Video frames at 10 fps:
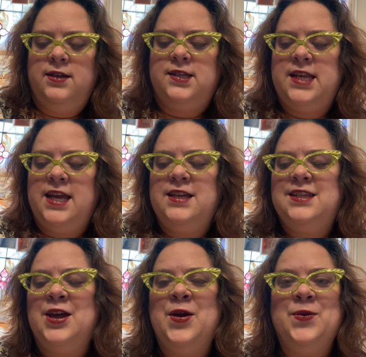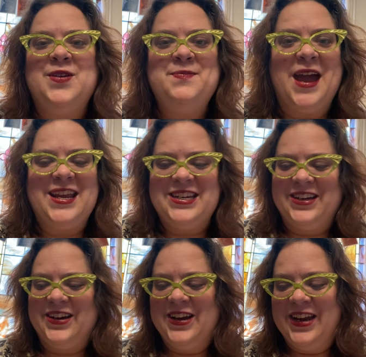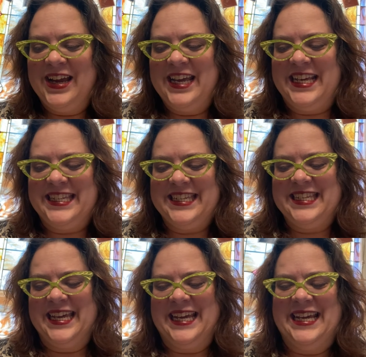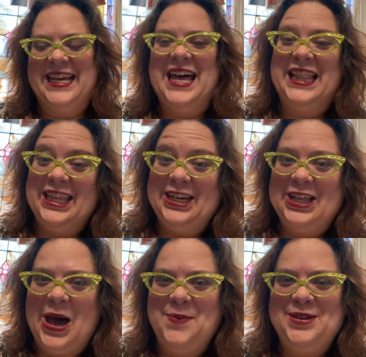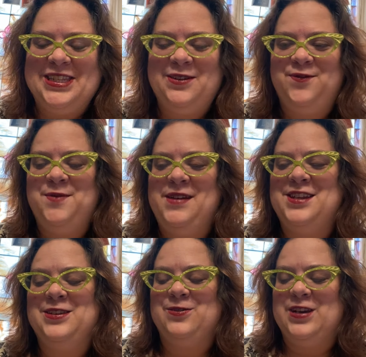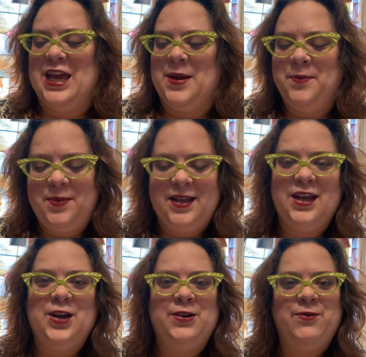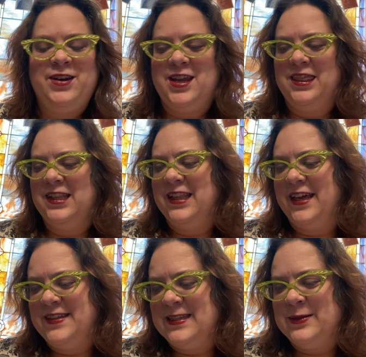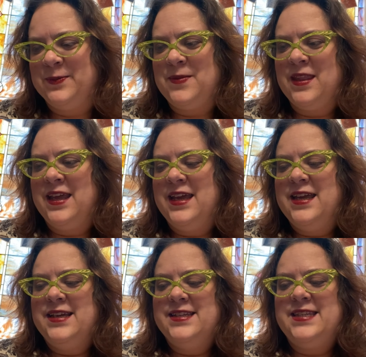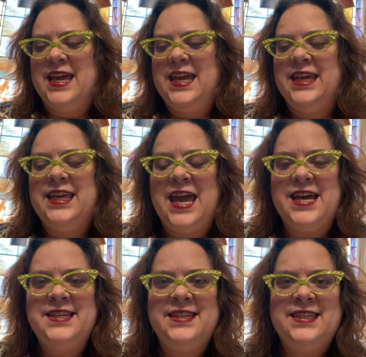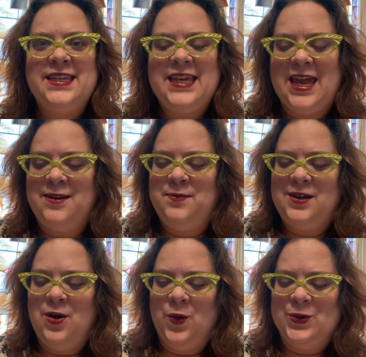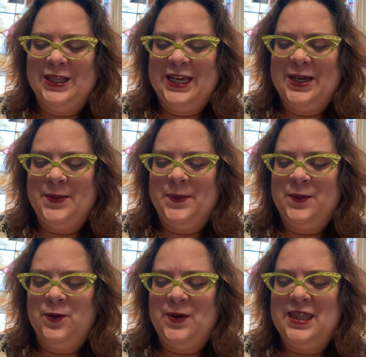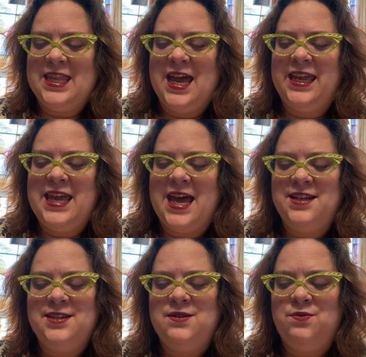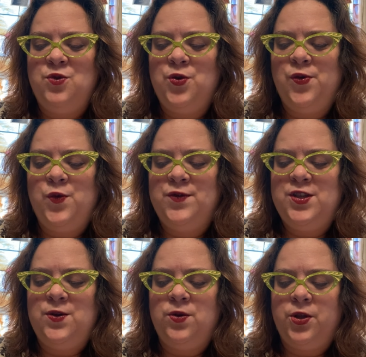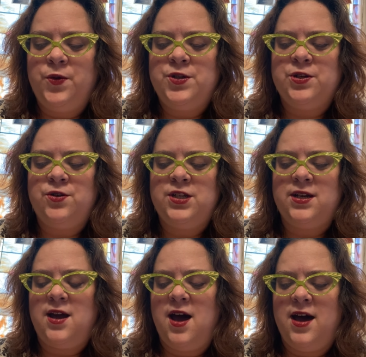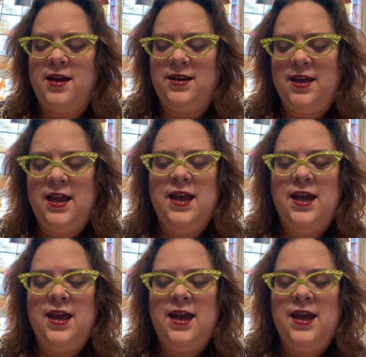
Today's reminder is a little opposite from yesterday, but a good one nonetheless. Saying yes can be holy when that yes moves you closer to God